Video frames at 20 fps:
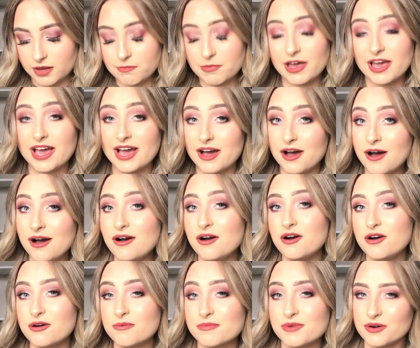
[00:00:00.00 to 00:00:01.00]
but at
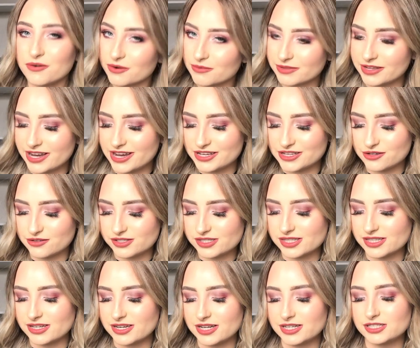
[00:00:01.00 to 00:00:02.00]
home, normally I use
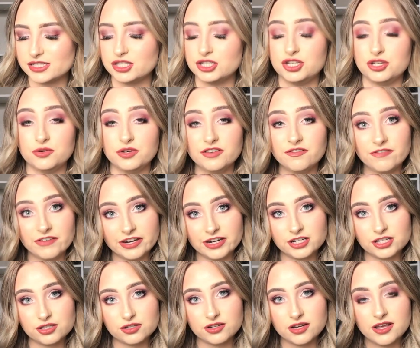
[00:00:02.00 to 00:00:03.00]
the NYX Dewy
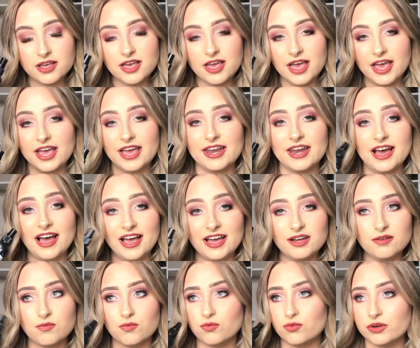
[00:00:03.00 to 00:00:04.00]
Finish, and
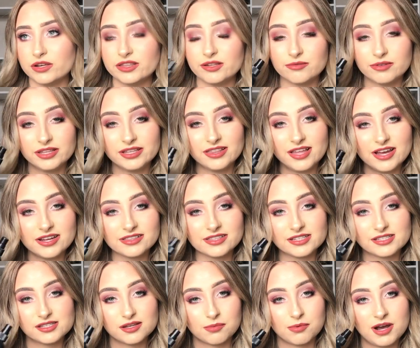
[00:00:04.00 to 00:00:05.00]
I really, really like
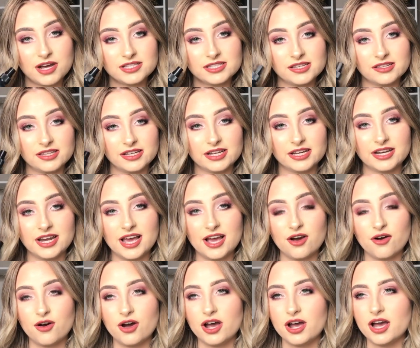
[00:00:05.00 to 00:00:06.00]
this, surprisingly.
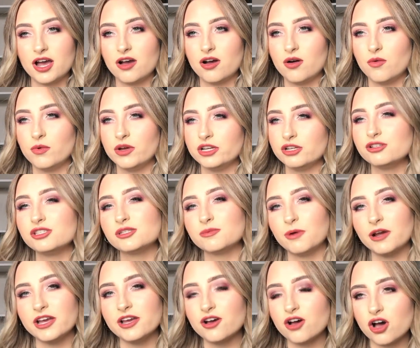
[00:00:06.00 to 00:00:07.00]
Now, when you
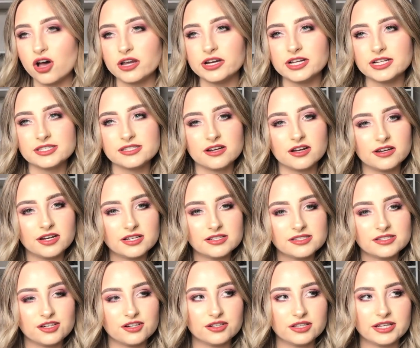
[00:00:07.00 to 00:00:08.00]
spray it on, it's not
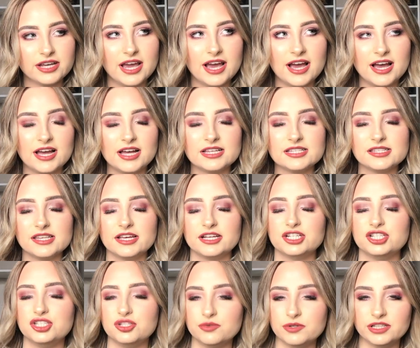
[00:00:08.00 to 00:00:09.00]
necessarily as
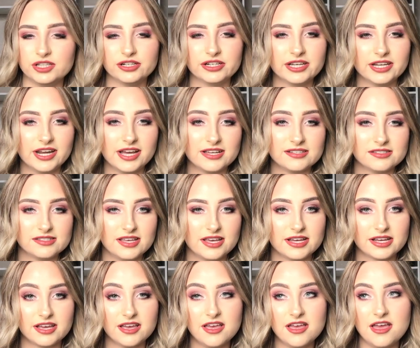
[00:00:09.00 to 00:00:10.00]
like dewy looking as
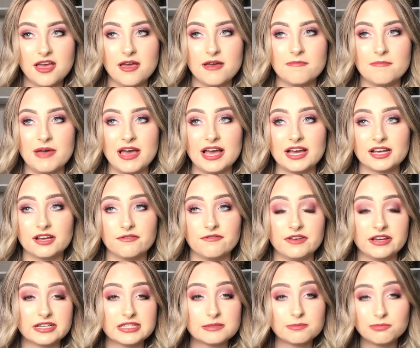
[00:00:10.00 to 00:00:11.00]
like MAC
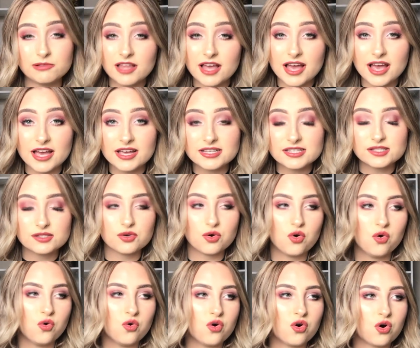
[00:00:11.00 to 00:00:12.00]
Fix Plus
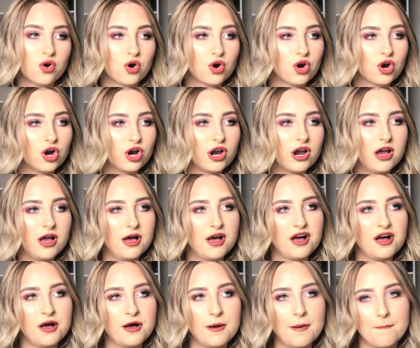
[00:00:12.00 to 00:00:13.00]
or
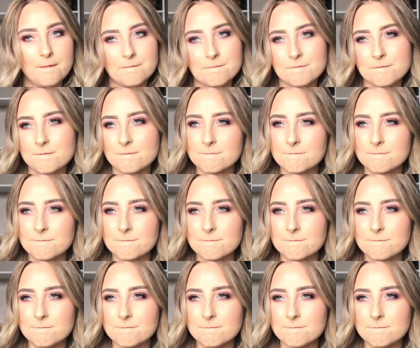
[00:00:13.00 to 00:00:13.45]
um,